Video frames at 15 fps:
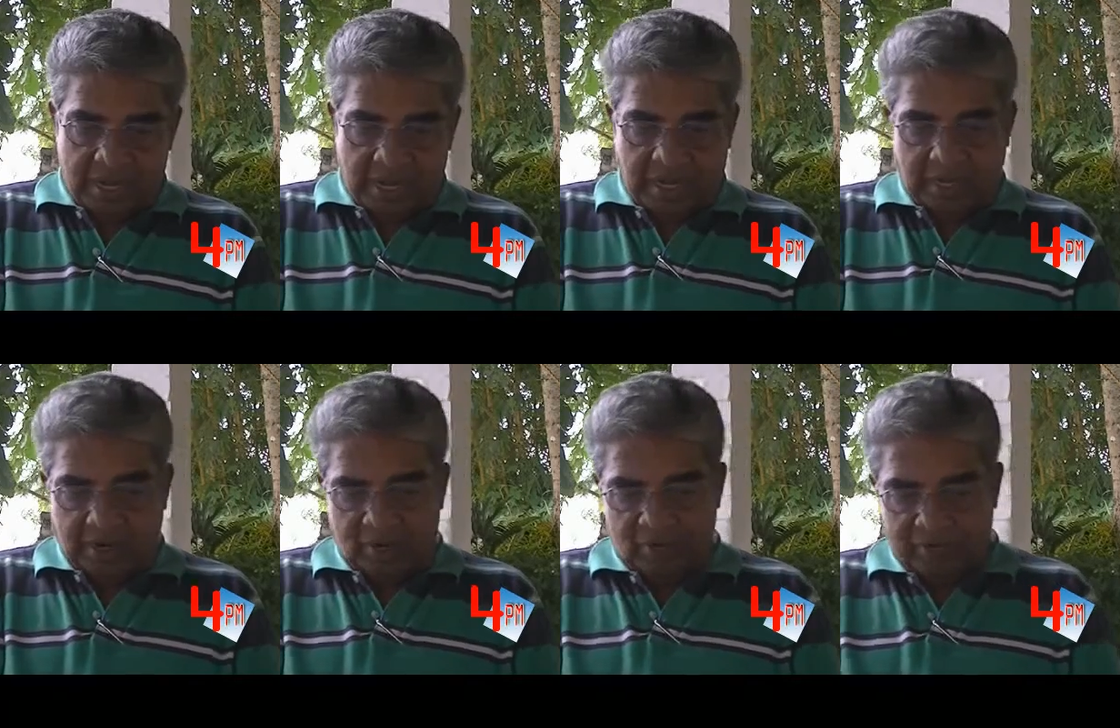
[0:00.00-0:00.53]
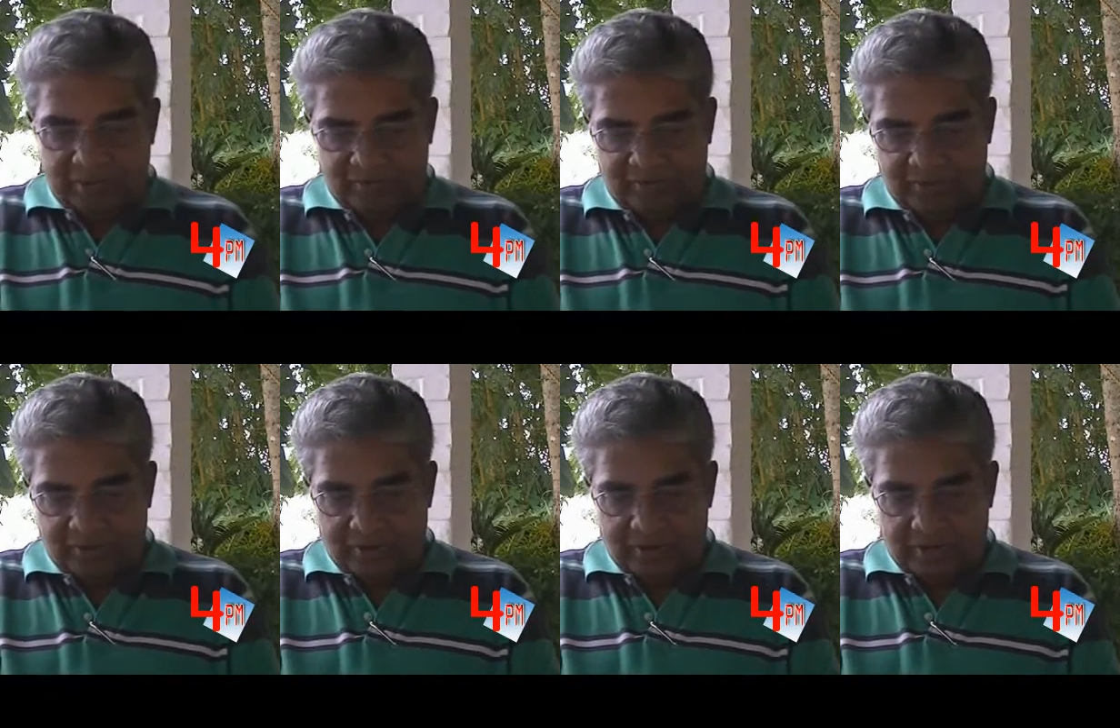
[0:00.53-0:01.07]
And our
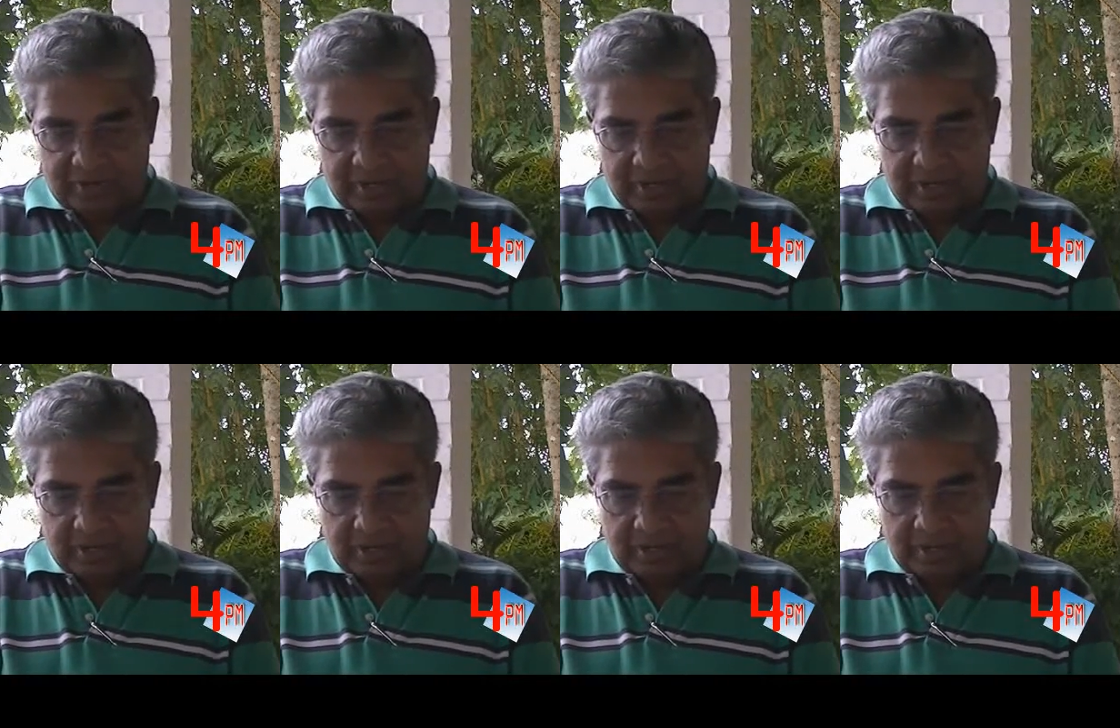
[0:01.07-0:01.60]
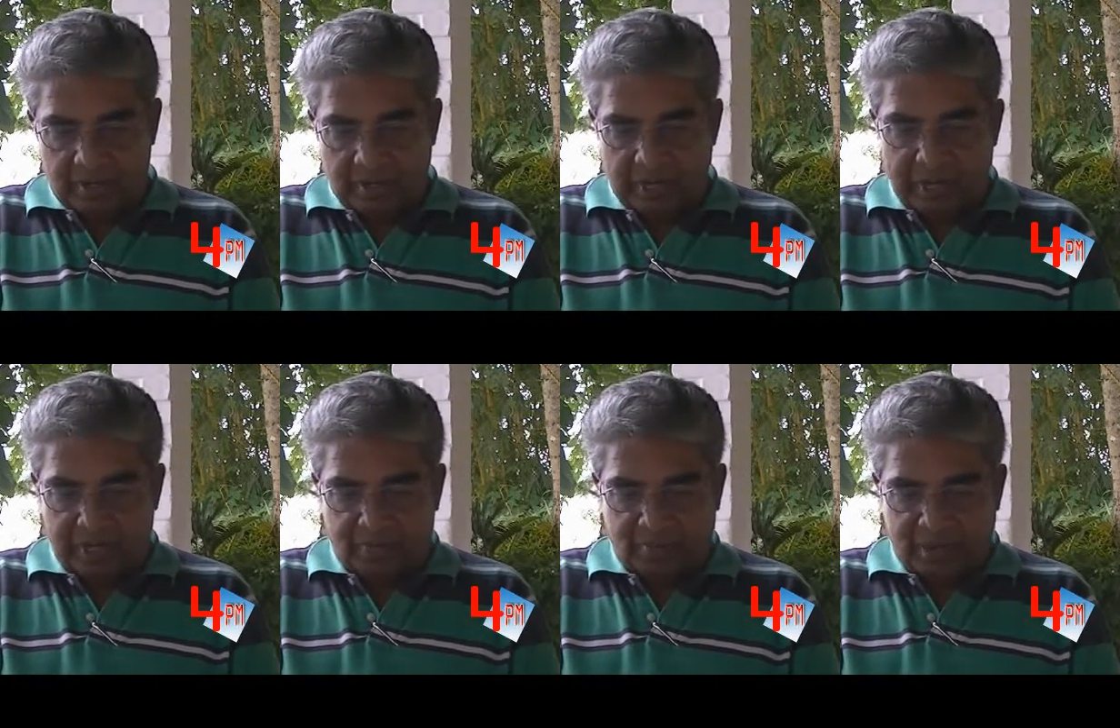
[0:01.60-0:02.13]
wonderful
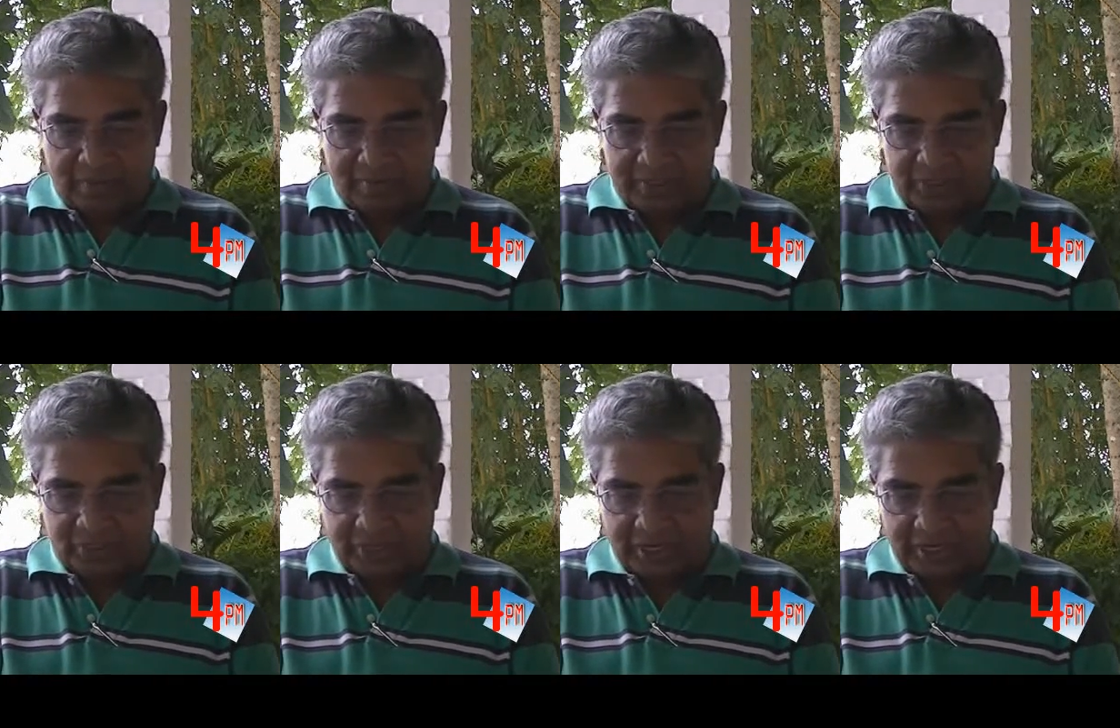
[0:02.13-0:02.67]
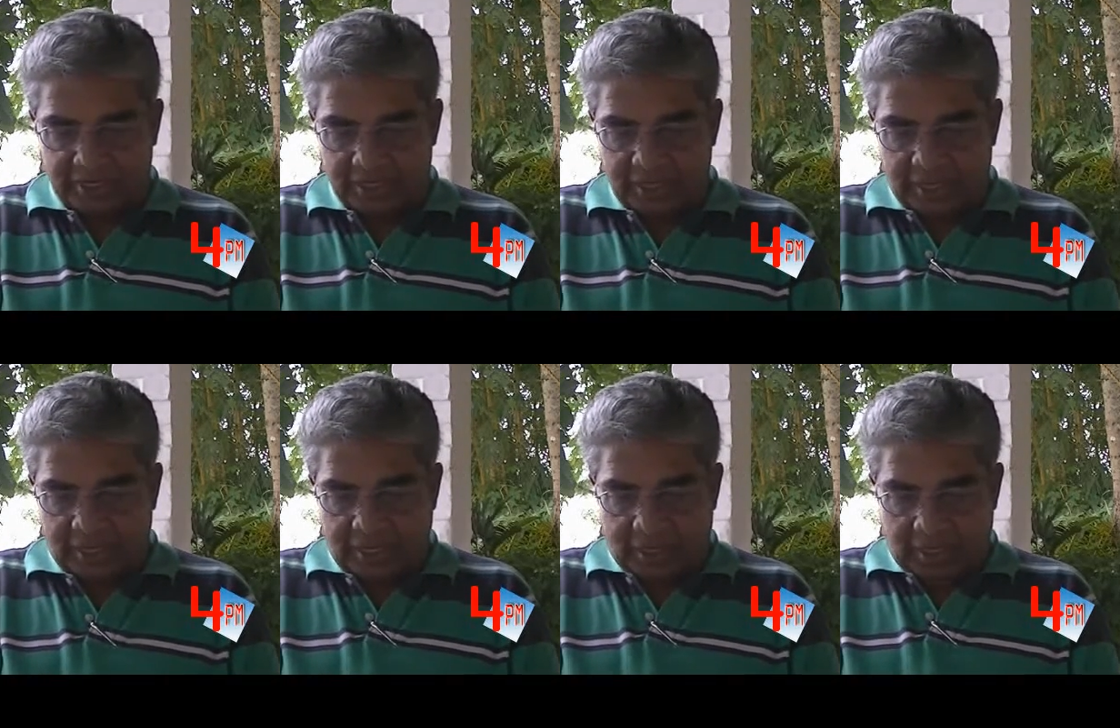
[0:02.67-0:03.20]
late Prime Minister
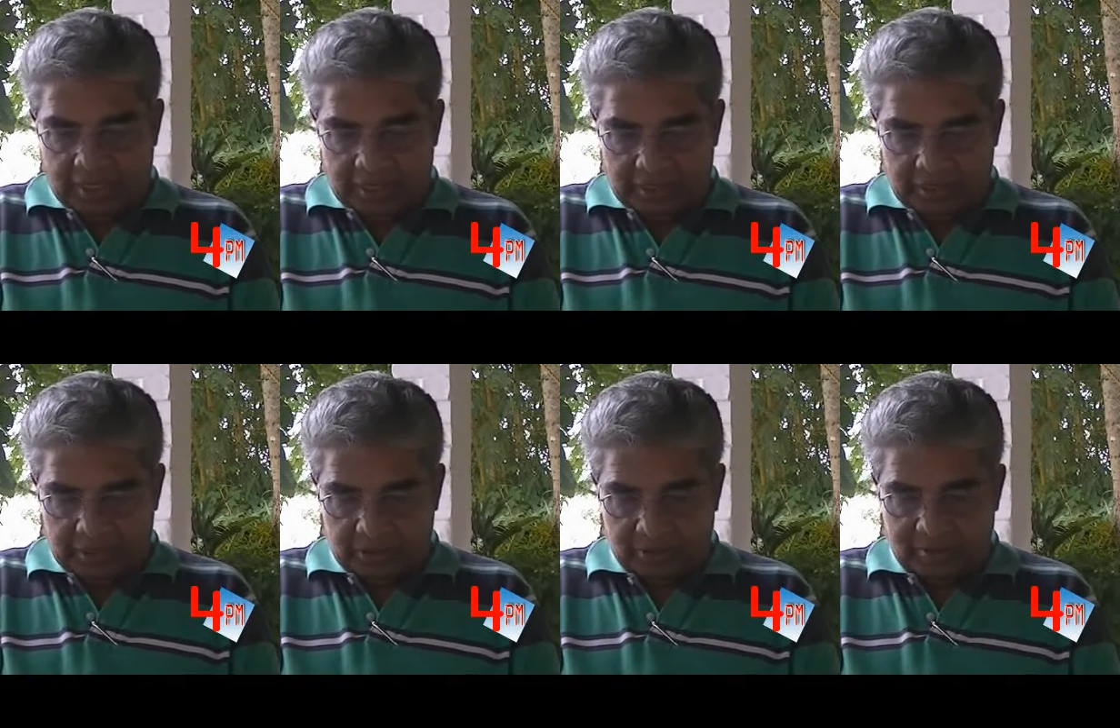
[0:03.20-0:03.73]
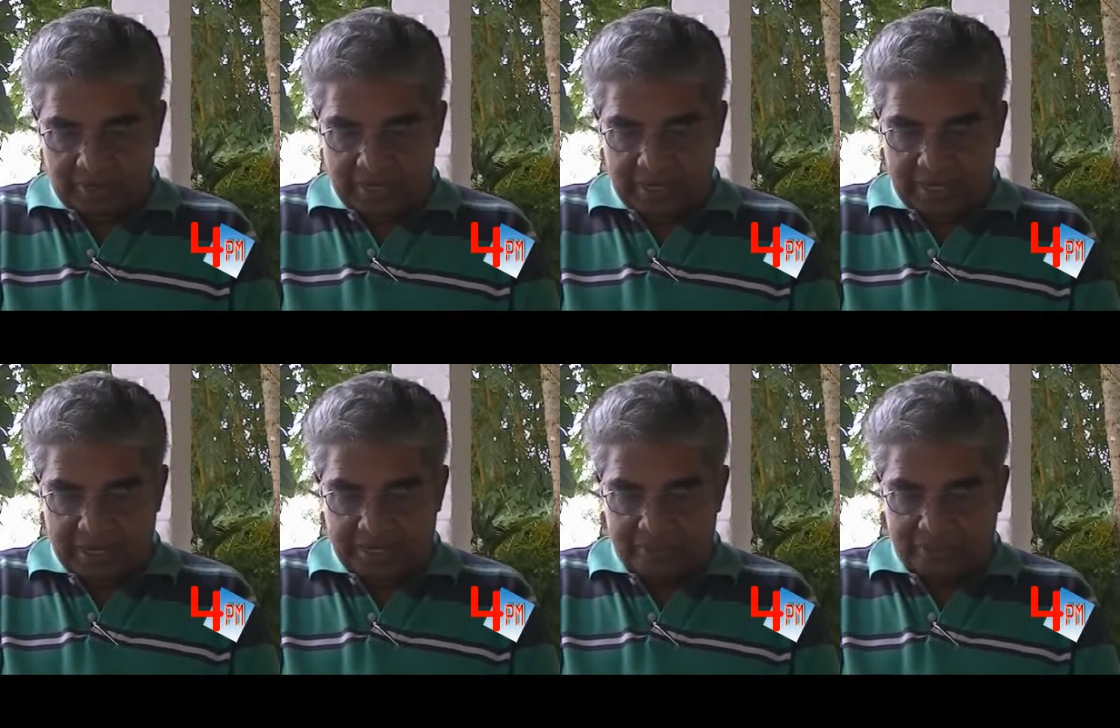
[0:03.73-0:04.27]

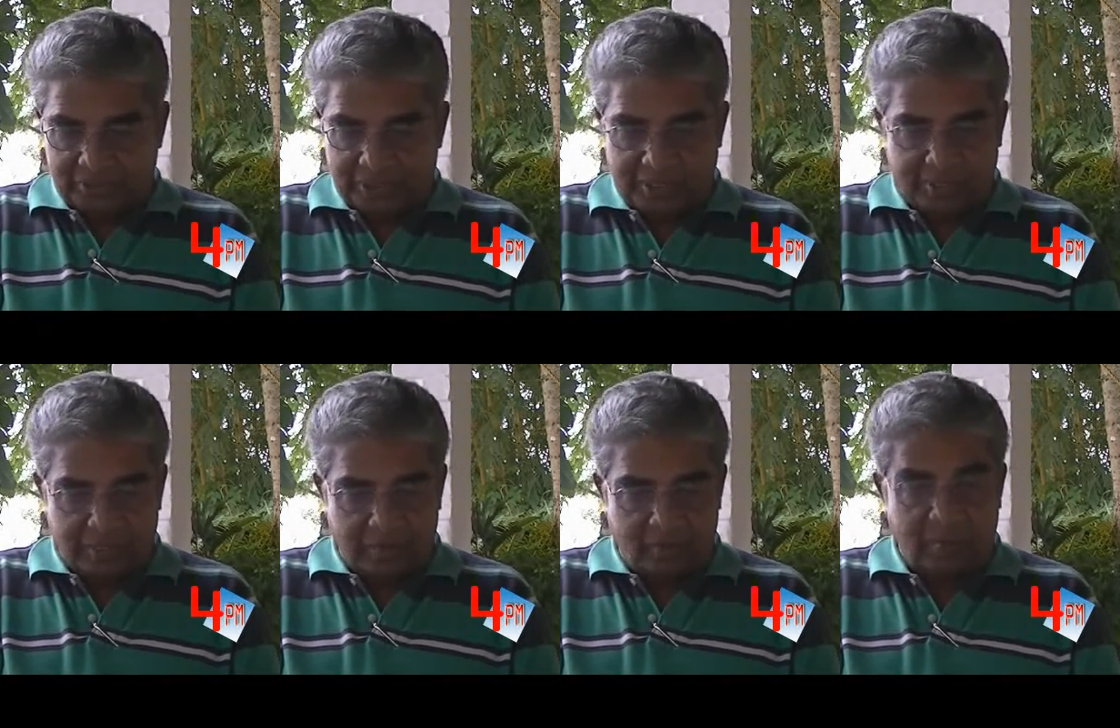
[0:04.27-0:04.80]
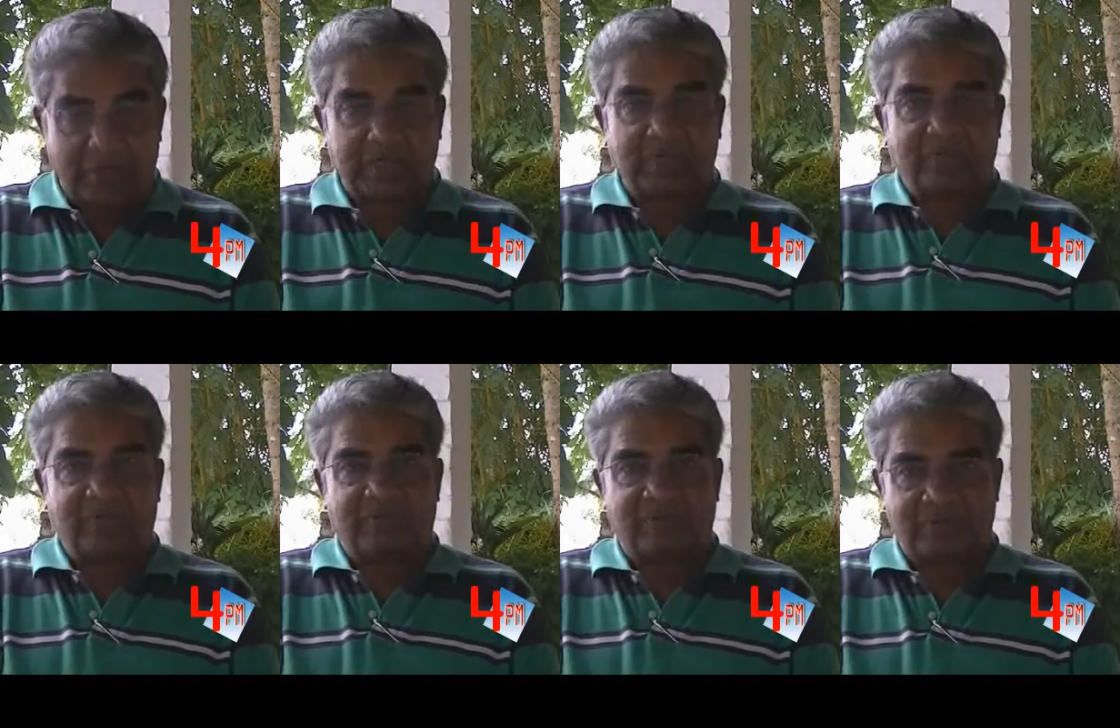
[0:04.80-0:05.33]
Jawaharlal Nehru said,
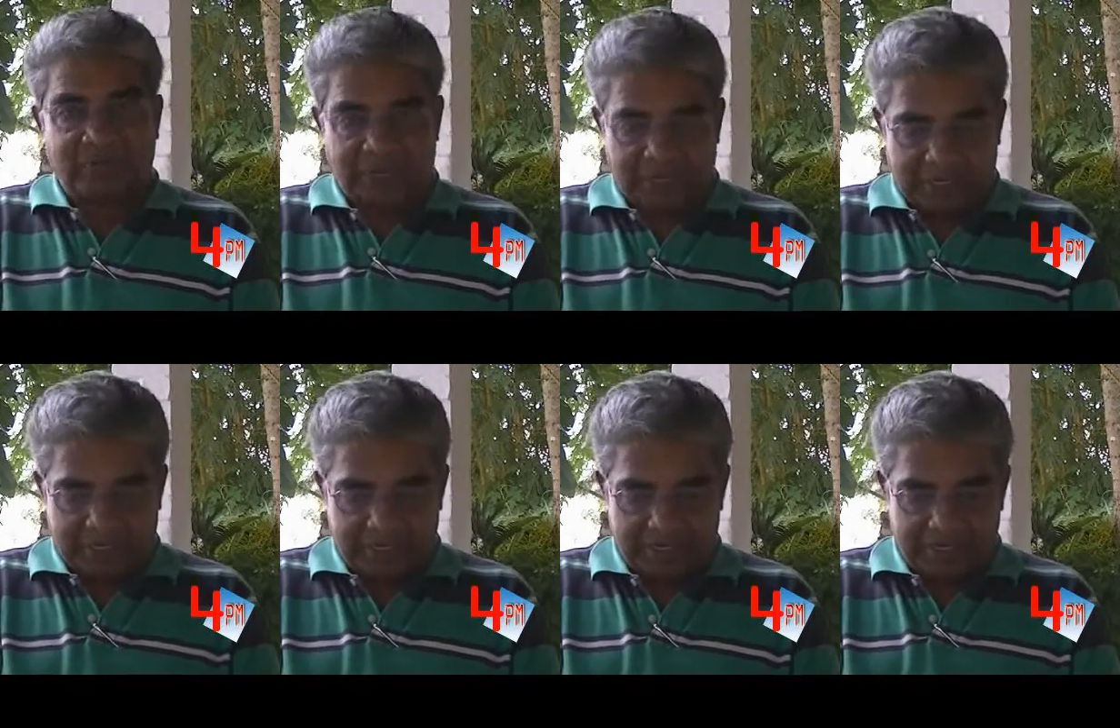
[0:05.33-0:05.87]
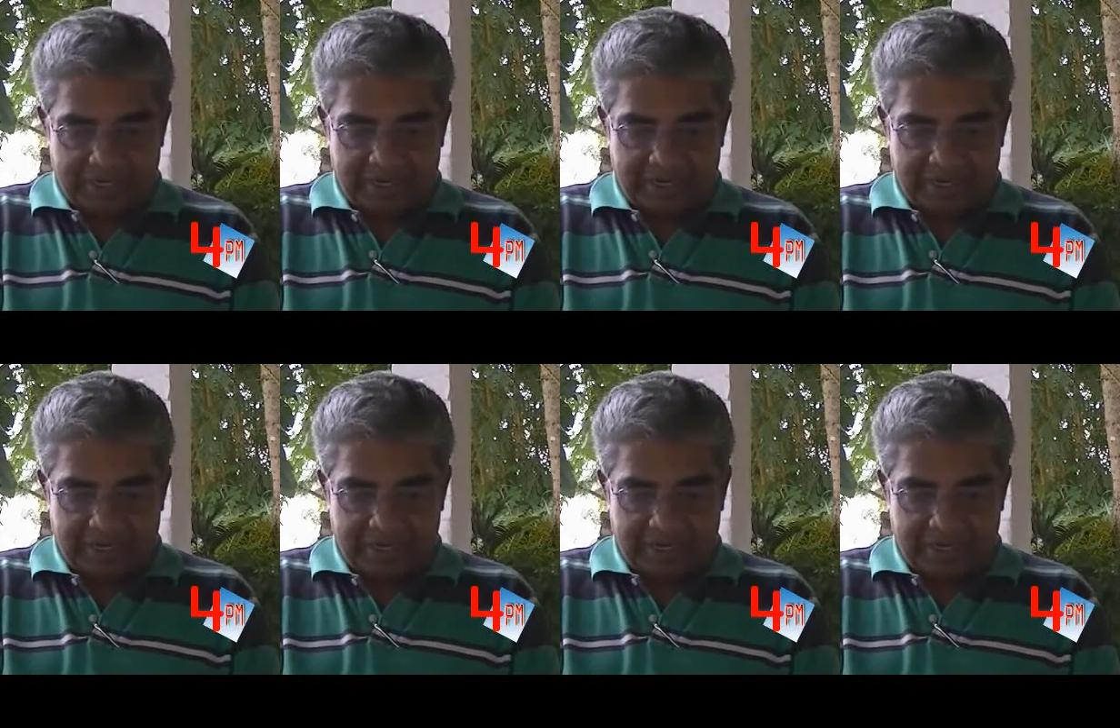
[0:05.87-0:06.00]
butter before the gun.